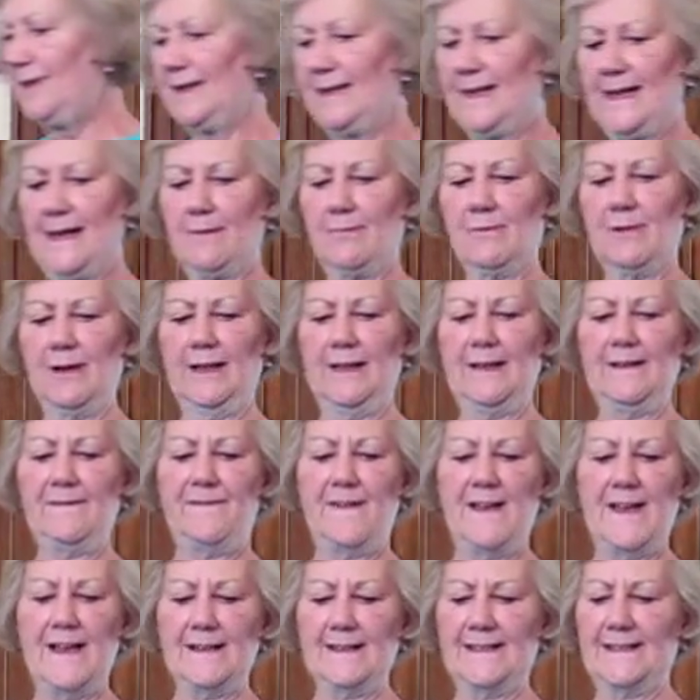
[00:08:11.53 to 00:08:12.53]
can get really
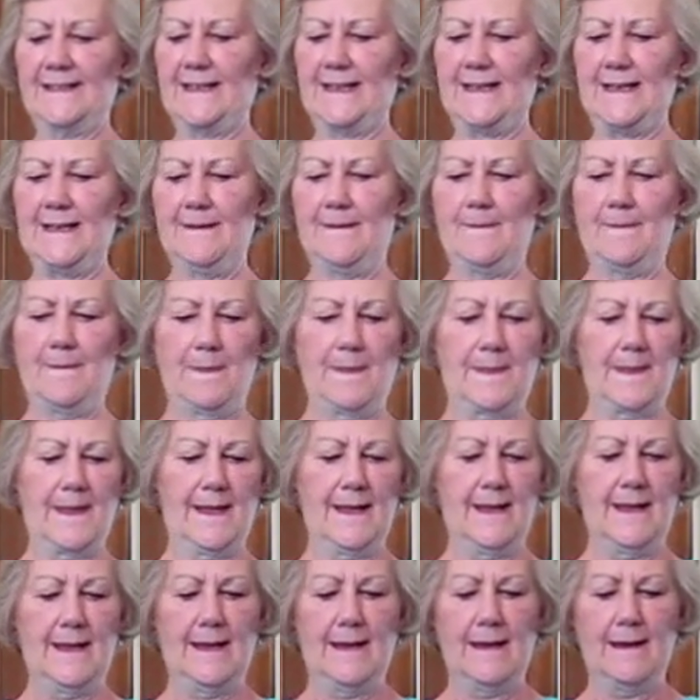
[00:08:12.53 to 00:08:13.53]
fancy.
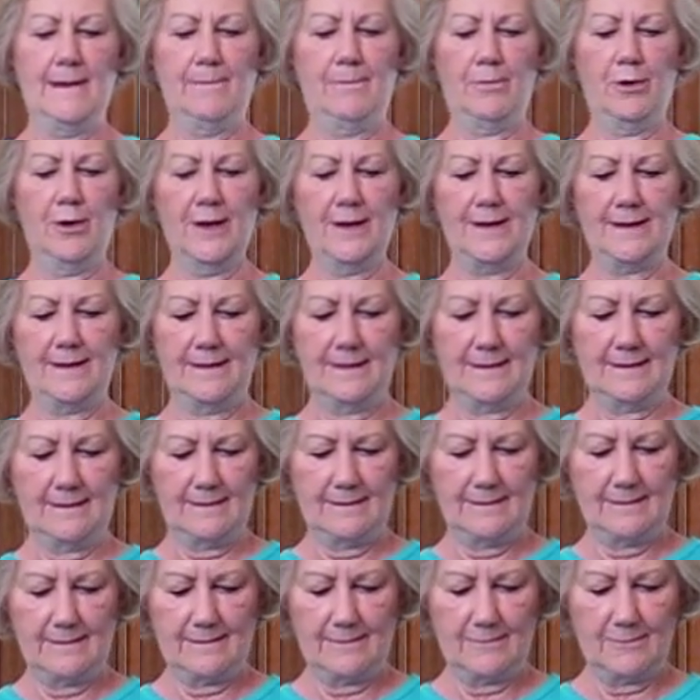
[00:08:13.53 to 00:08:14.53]

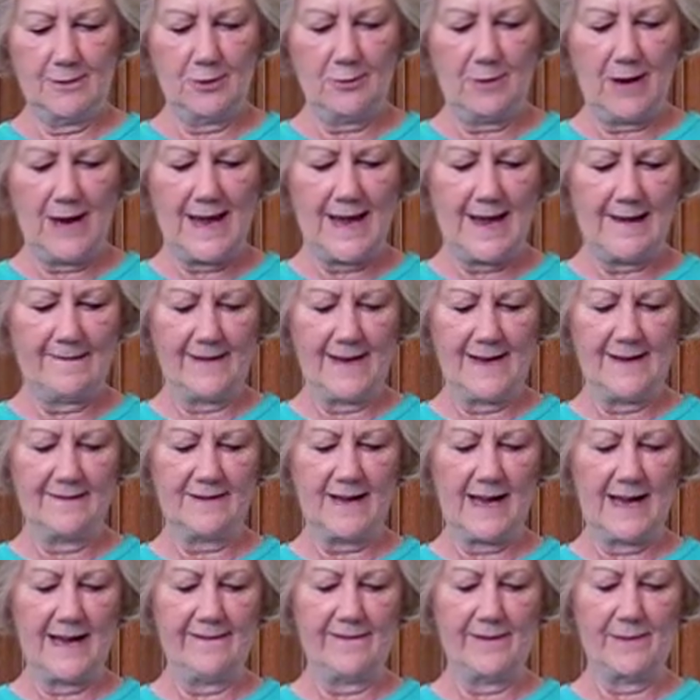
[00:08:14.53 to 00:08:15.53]
What do I have? I have
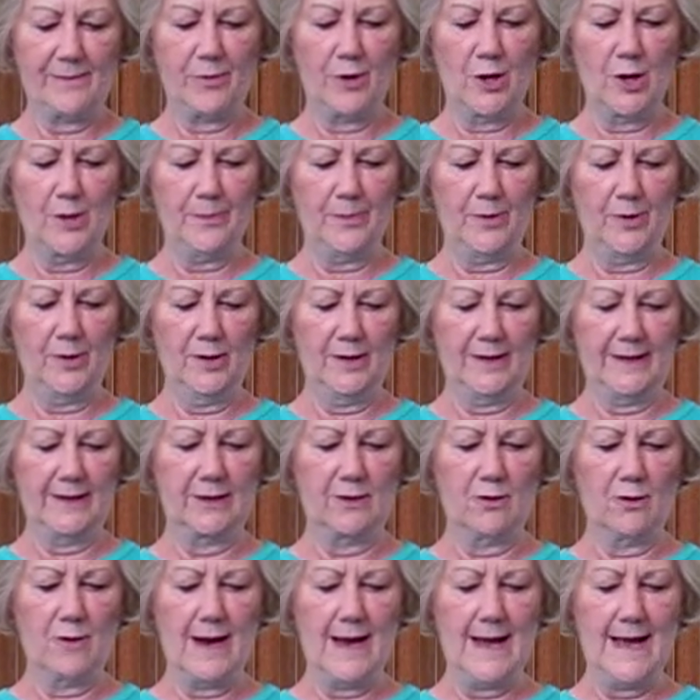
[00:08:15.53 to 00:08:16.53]
kind of a purple, a
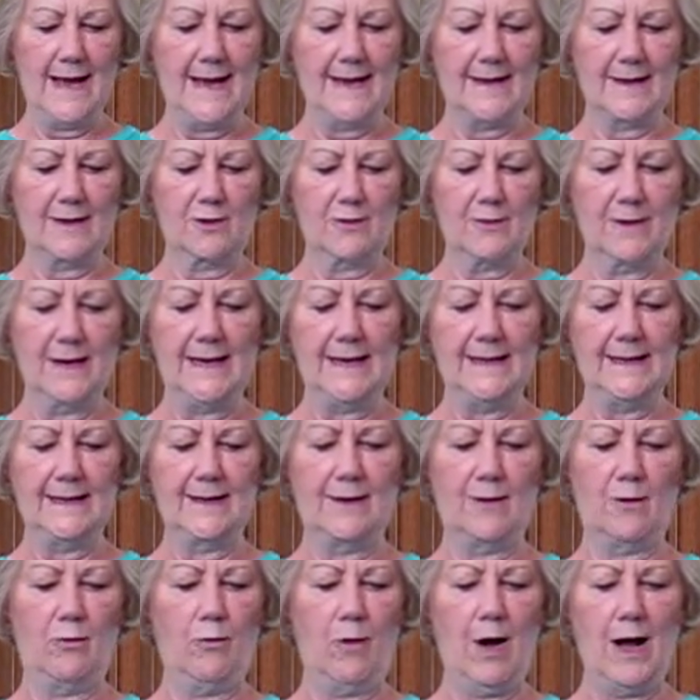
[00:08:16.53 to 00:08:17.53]
gray, a green,
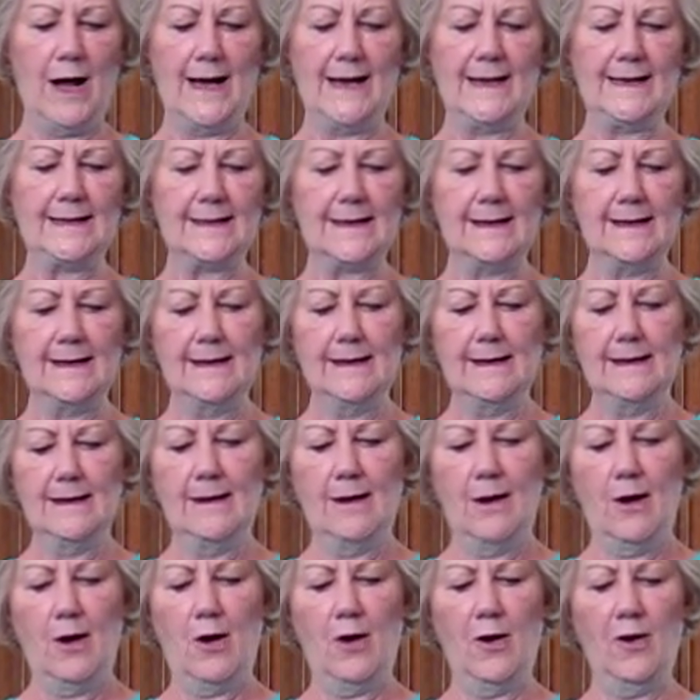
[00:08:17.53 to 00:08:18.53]
and a white.
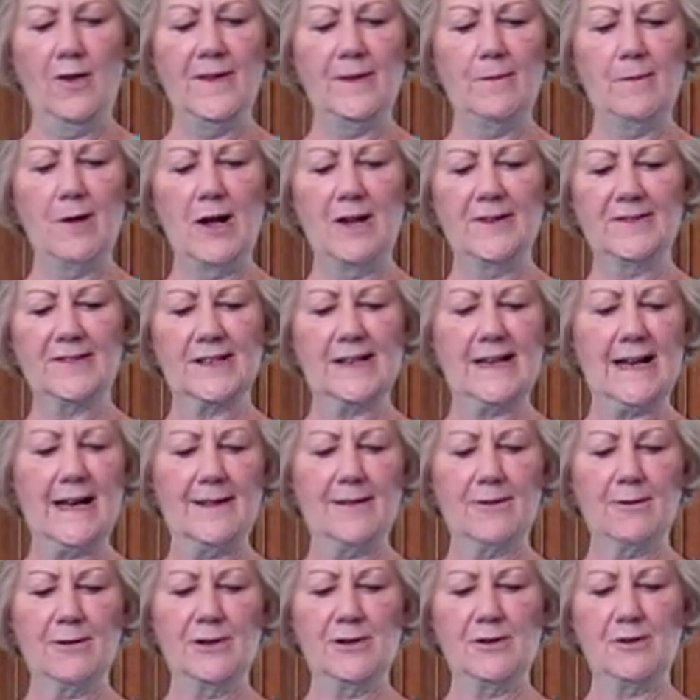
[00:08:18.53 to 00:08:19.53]
Hold them all
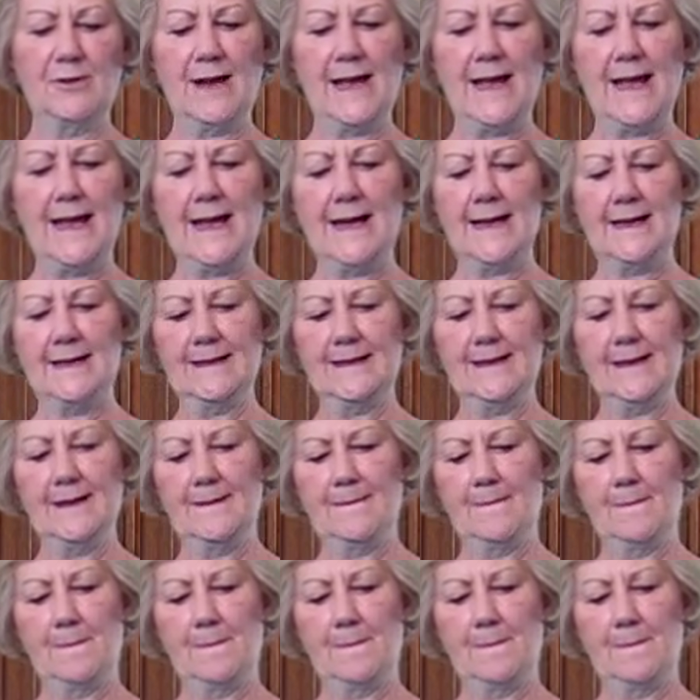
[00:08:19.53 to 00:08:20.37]
together in your hand